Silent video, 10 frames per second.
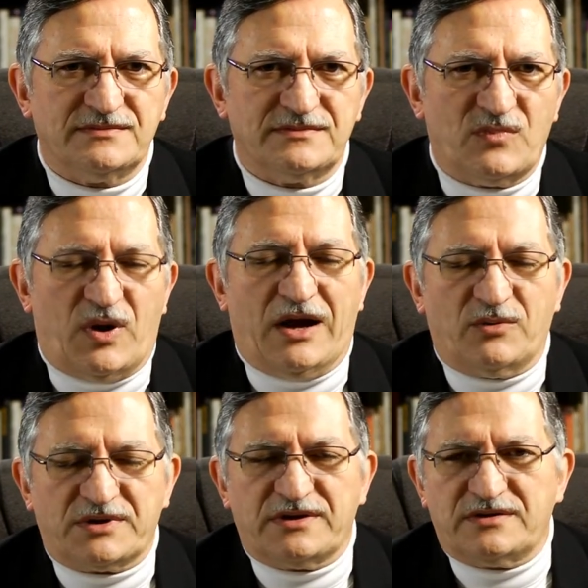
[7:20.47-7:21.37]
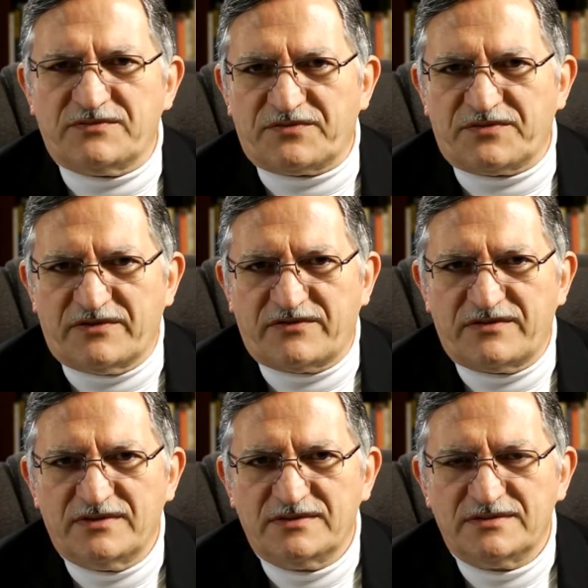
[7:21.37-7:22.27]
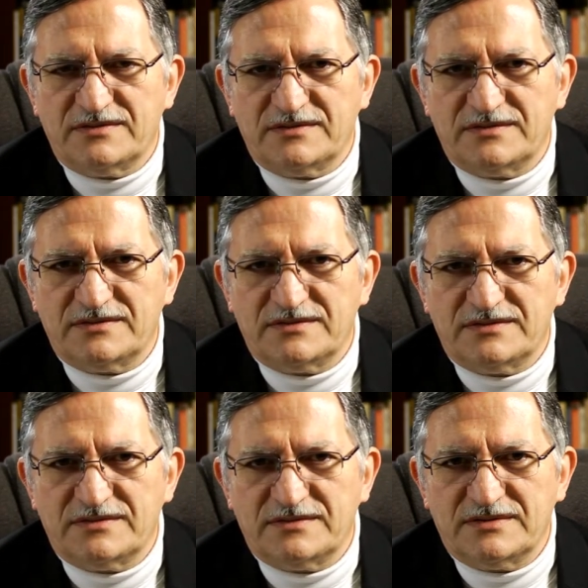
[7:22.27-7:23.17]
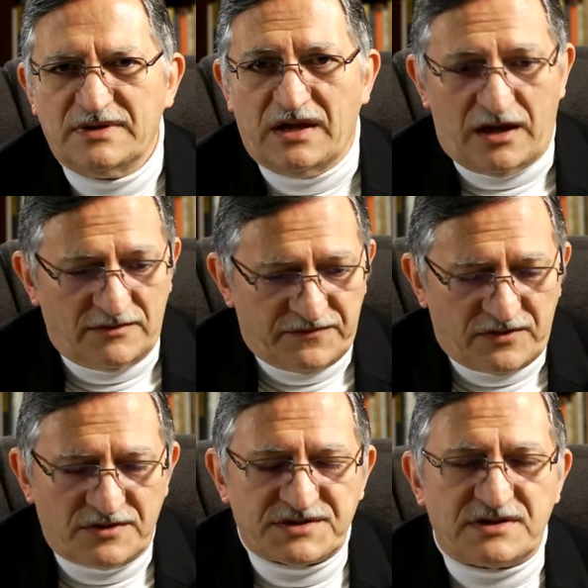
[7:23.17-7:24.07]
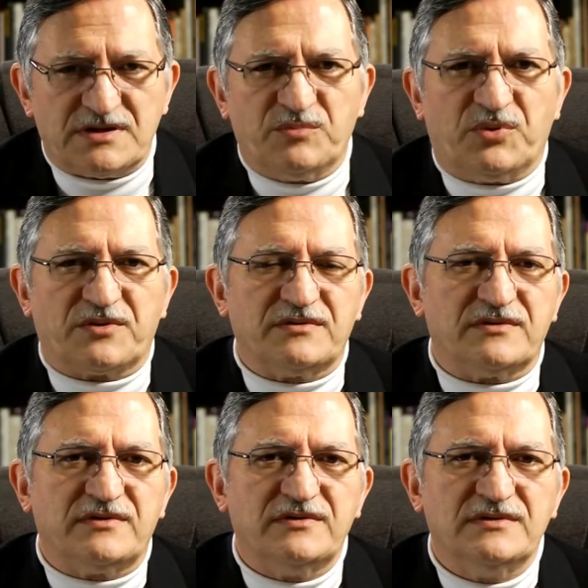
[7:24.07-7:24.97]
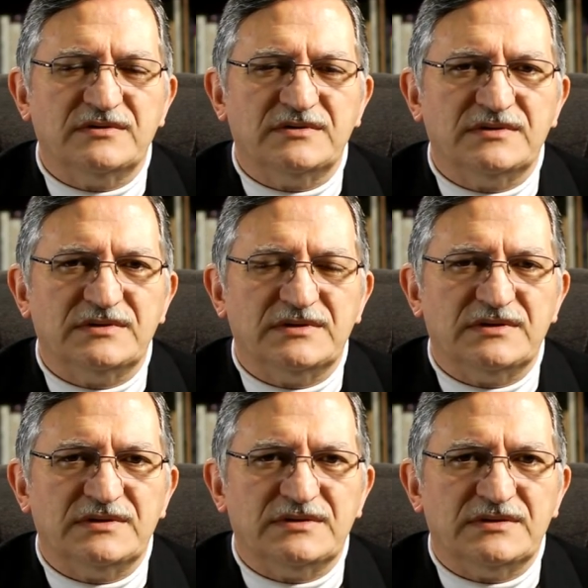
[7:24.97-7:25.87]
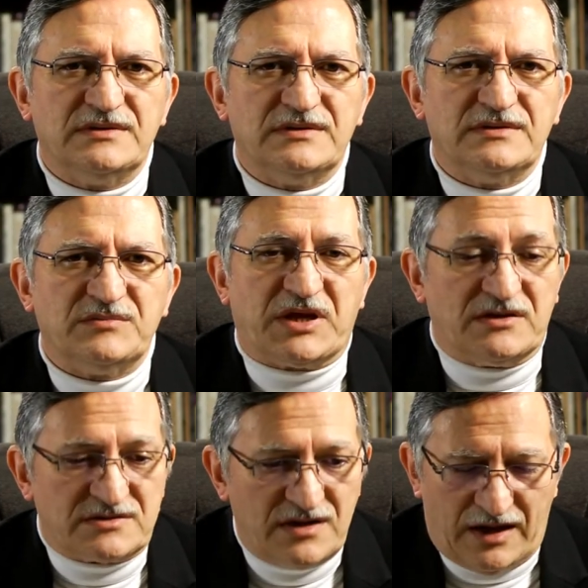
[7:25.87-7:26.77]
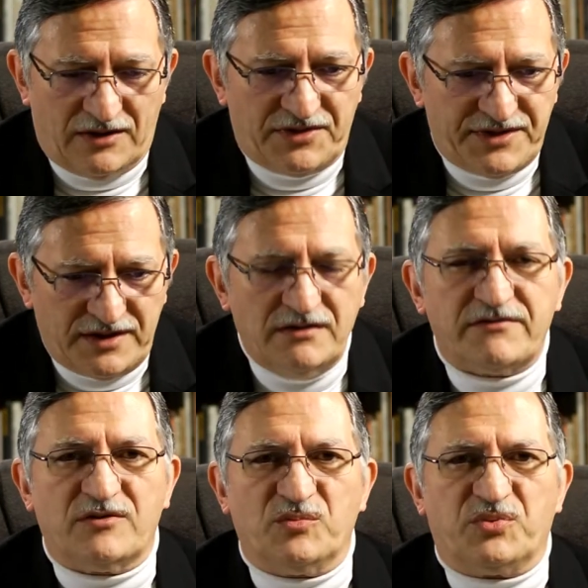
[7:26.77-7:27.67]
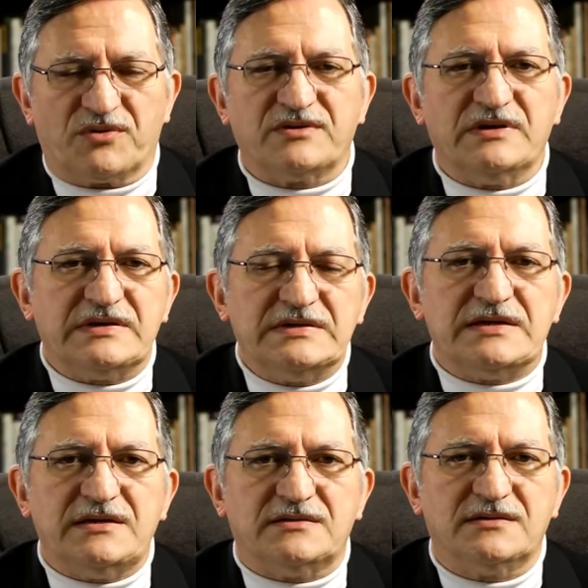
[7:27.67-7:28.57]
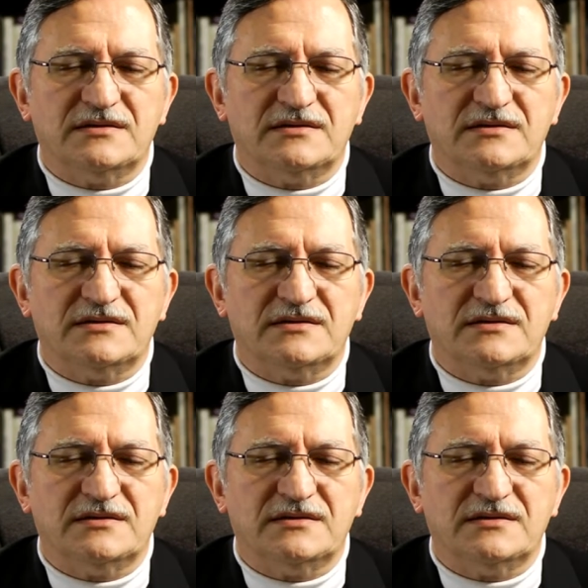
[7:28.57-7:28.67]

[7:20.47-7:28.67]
Wow, what a difference. And of course it's important, because health is important indeed.